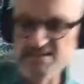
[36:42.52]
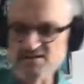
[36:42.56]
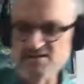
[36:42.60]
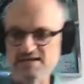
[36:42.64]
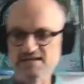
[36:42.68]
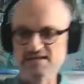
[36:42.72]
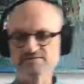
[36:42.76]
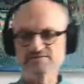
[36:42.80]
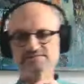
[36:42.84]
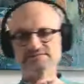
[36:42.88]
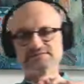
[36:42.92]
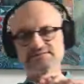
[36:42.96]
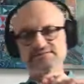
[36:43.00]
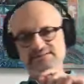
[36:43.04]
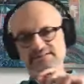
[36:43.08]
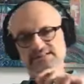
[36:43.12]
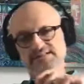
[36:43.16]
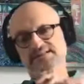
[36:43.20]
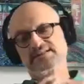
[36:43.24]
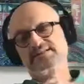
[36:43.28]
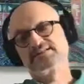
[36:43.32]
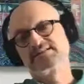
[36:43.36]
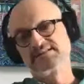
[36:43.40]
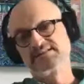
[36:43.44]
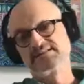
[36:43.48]
You know, even
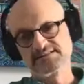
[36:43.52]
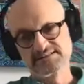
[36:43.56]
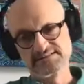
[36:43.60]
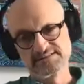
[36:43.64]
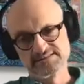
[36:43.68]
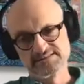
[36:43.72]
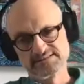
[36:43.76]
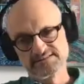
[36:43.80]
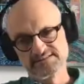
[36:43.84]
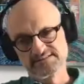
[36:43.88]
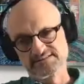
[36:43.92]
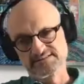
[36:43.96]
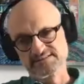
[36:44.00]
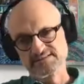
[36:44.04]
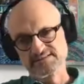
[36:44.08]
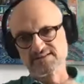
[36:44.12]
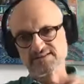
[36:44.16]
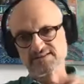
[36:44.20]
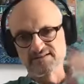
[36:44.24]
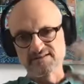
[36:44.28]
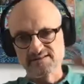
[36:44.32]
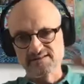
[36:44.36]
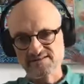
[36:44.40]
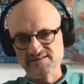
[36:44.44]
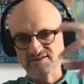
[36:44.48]

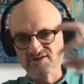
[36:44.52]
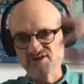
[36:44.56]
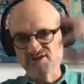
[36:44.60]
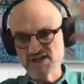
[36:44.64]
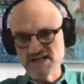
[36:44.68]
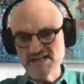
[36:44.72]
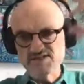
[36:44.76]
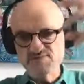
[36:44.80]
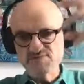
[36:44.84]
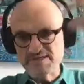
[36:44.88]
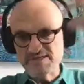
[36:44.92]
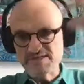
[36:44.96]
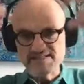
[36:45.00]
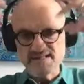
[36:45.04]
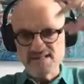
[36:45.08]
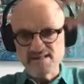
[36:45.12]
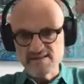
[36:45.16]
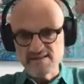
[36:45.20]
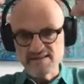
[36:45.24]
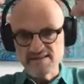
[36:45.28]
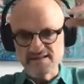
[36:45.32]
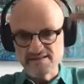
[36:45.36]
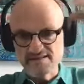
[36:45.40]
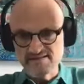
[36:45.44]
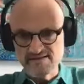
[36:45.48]
the the judgments,
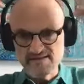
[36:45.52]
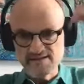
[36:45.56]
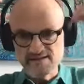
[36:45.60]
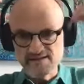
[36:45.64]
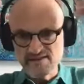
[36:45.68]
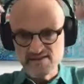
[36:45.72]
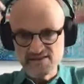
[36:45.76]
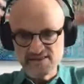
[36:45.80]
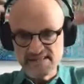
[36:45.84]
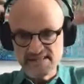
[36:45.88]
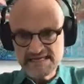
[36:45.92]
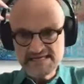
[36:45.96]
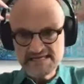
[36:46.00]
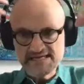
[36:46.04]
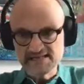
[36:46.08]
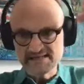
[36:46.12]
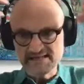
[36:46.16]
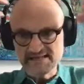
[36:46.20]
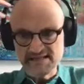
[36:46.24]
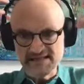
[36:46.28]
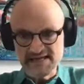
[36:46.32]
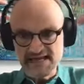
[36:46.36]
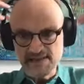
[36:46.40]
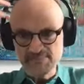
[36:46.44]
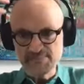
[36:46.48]
the, the, the
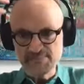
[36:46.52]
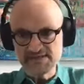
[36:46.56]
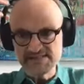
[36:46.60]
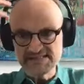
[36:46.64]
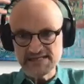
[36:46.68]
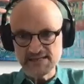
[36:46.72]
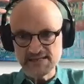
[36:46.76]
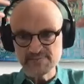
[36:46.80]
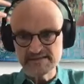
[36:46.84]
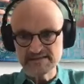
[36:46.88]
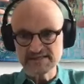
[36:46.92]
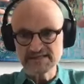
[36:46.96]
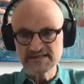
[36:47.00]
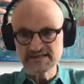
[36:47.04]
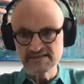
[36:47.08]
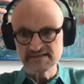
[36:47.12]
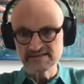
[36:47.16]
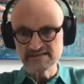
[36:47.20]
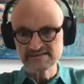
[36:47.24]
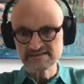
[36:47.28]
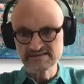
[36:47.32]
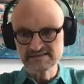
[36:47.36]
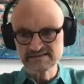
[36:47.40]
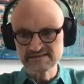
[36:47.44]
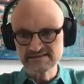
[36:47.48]
thinking that happens up
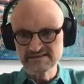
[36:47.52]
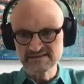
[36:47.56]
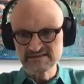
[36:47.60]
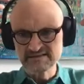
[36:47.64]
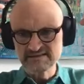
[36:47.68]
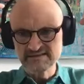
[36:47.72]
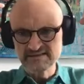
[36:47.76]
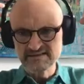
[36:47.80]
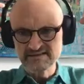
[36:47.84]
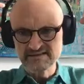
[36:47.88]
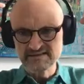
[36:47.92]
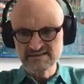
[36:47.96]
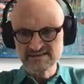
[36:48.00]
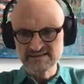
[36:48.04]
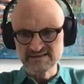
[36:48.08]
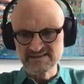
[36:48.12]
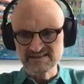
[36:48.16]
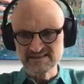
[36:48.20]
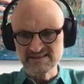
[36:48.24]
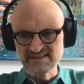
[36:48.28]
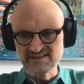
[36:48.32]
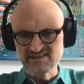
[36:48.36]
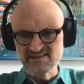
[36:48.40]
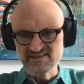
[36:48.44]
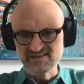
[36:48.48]
here,
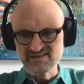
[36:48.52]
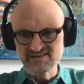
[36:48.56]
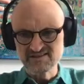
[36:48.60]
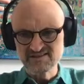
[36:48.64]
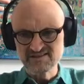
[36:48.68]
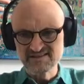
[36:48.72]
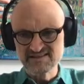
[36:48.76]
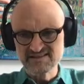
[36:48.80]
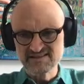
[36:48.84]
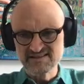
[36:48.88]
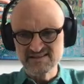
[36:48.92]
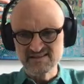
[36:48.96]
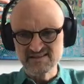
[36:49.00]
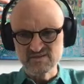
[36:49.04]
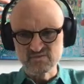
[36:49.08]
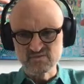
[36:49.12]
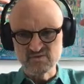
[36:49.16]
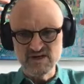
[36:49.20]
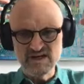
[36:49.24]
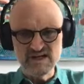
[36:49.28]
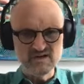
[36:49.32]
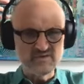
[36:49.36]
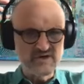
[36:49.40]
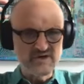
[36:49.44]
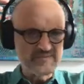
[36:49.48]
you know,
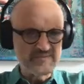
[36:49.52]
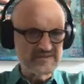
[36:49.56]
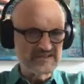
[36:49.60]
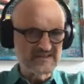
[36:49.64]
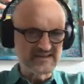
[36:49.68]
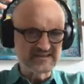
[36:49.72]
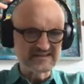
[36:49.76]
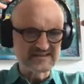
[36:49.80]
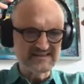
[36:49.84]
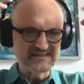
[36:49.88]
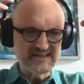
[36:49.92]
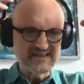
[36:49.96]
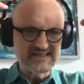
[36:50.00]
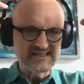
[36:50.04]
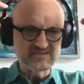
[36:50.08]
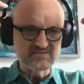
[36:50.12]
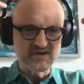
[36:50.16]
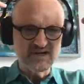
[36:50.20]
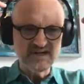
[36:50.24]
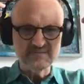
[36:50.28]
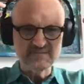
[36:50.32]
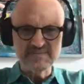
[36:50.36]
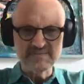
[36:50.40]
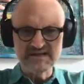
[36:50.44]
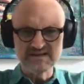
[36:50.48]
why are women like
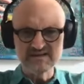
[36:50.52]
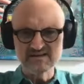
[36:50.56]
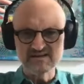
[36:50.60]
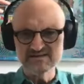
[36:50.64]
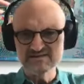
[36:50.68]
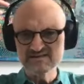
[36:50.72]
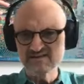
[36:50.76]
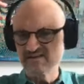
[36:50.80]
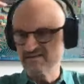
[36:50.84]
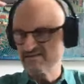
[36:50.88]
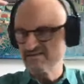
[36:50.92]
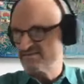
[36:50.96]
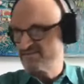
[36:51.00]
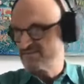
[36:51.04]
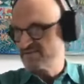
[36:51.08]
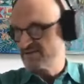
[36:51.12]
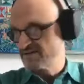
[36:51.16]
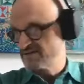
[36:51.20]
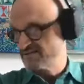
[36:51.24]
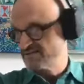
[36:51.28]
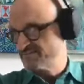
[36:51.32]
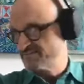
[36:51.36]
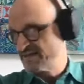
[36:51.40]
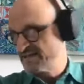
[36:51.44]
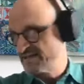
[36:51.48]
this? Why are men
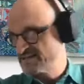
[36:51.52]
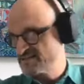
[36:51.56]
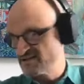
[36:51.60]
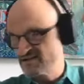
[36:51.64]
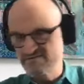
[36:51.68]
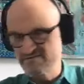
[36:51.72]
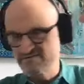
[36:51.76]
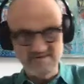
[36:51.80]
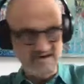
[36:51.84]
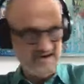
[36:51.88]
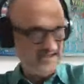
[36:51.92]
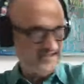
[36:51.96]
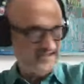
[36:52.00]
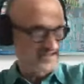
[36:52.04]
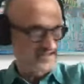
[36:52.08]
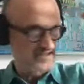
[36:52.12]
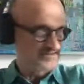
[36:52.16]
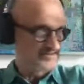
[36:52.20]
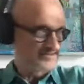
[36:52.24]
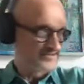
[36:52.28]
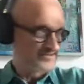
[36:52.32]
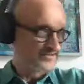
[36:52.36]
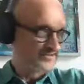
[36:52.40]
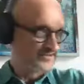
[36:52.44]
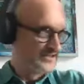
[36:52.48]
men so
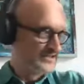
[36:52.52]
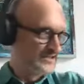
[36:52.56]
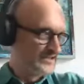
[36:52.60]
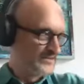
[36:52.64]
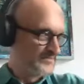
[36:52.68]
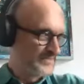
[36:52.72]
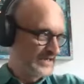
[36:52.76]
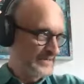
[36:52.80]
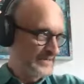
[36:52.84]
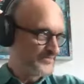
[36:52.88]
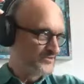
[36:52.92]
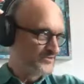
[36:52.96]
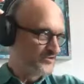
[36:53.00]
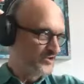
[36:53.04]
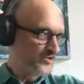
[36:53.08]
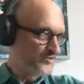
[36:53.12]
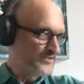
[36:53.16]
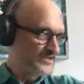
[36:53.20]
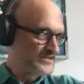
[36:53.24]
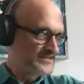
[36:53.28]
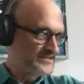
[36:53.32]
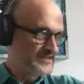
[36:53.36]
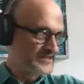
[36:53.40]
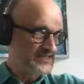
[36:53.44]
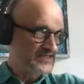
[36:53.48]
violent, you know, people
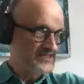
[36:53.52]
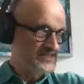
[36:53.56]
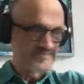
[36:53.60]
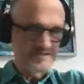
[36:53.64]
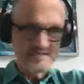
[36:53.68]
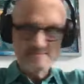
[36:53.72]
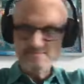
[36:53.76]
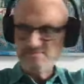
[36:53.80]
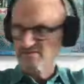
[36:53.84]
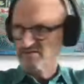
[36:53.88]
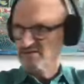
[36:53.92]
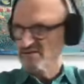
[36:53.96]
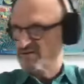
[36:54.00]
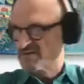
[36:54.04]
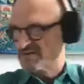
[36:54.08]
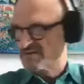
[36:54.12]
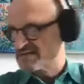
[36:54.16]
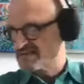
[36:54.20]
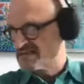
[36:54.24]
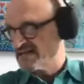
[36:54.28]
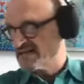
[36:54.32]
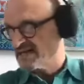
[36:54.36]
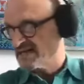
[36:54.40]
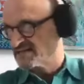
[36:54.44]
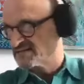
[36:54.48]
always this, people
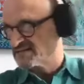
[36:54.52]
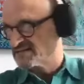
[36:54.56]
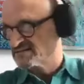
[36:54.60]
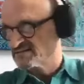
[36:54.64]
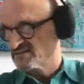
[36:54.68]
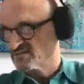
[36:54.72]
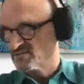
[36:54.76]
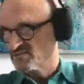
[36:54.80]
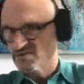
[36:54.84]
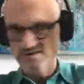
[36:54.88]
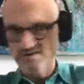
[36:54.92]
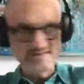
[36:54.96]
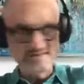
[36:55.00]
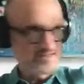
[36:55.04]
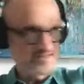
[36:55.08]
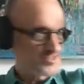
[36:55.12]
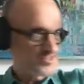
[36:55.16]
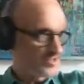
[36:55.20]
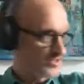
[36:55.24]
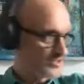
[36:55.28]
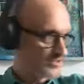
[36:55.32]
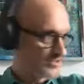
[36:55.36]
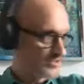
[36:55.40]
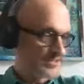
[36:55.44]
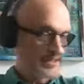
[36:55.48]
always that, the world
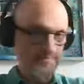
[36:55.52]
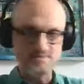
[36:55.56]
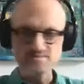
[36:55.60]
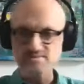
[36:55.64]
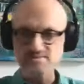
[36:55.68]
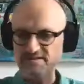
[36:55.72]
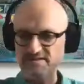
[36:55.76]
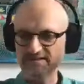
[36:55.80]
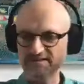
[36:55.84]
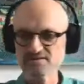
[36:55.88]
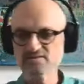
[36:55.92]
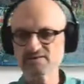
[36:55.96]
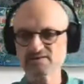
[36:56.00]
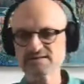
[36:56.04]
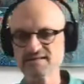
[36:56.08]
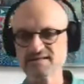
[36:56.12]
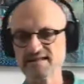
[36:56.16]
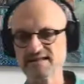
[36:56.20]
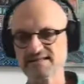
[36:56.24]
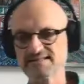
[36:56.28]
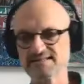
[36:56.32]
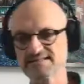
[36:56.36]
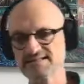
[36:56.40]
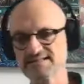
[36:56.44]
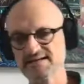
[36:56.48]
is so corrupt, we know all
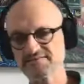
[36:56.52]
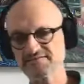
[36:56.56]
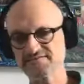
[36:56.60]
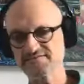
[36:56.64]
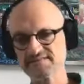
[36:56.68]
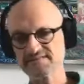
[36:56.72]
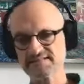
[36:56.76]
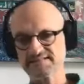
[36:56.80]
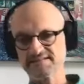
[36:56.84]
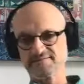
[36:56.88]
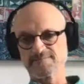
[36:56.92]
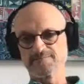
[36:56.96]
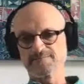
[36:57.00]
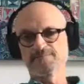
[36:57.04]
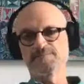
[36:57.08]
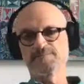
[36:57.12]
of that stuff.